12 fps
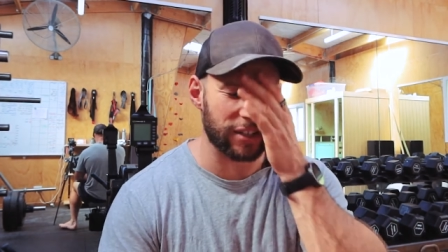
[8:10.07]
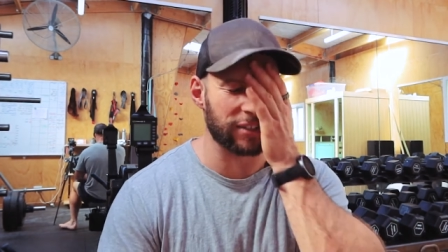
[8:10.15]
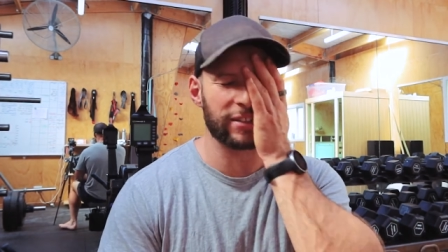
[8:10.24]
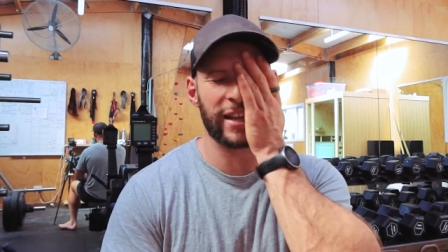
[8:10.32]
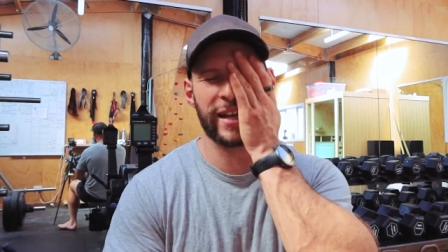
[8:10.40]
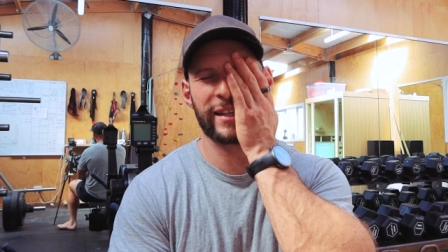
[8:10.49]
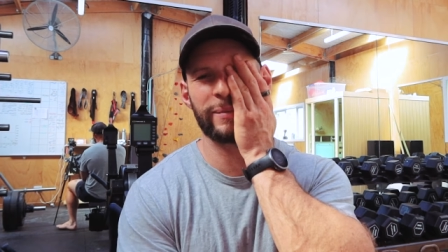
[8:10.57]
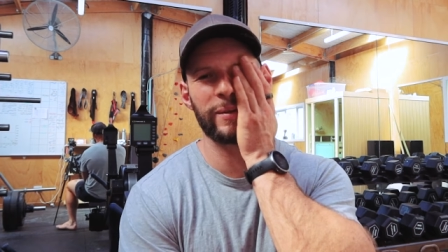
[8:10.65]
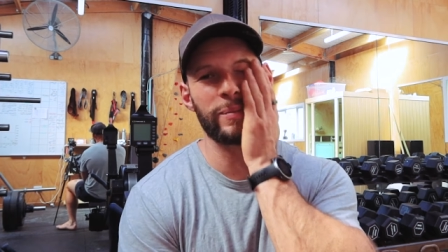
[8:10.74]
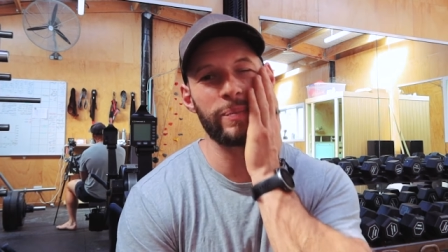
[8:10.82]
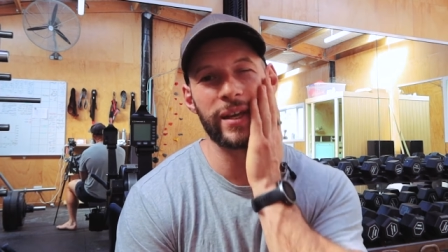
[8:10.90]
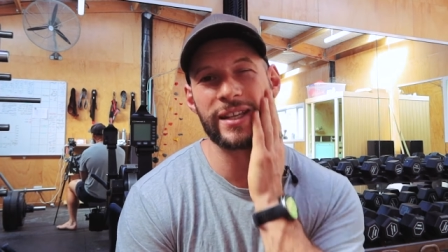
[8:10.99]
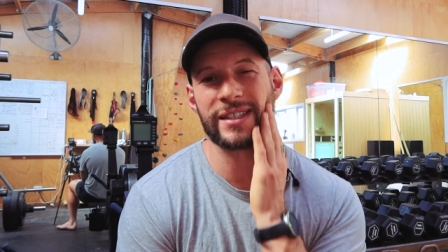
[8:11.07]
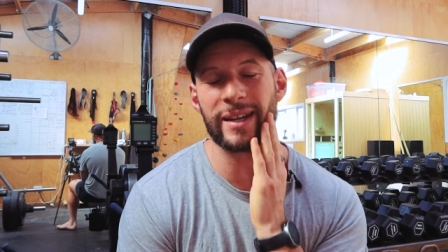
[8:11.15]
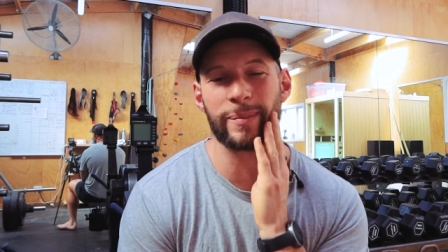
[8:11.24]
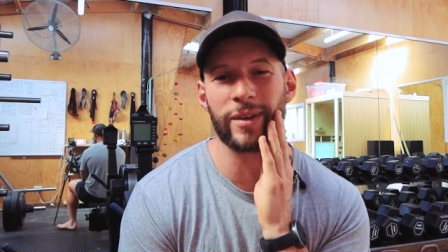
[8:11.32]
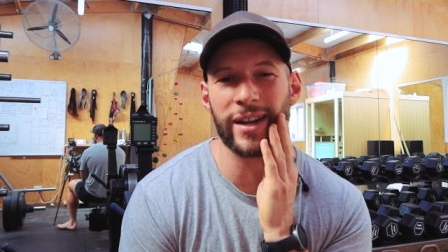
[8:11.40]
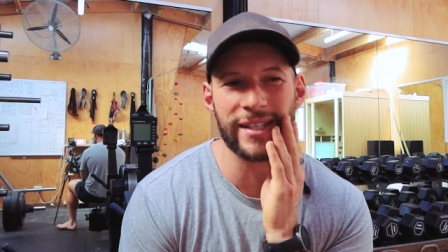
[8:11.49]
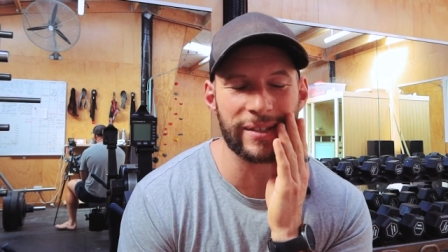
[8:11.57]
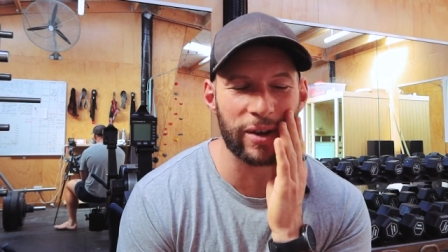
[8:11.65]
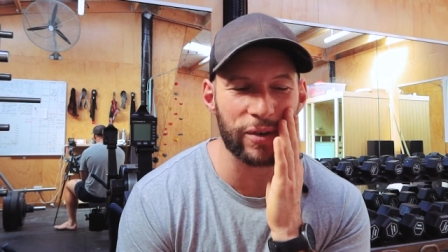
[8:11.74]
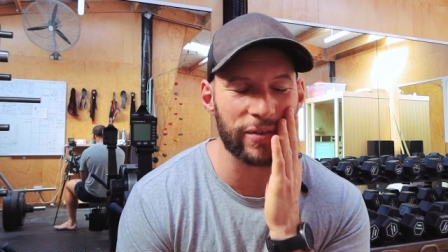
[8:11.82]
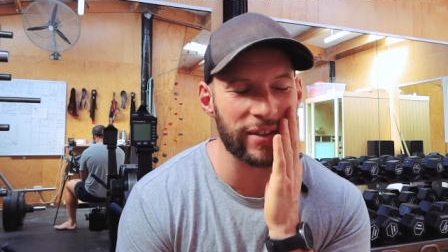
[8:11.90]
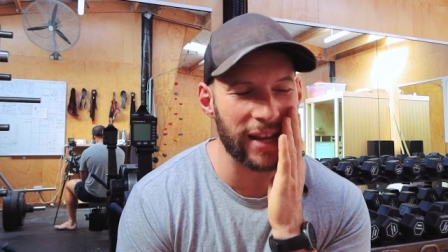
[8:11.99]
I was laying in bed some nights
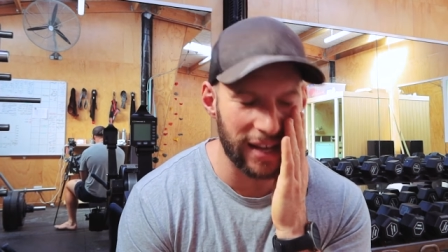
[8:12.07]
over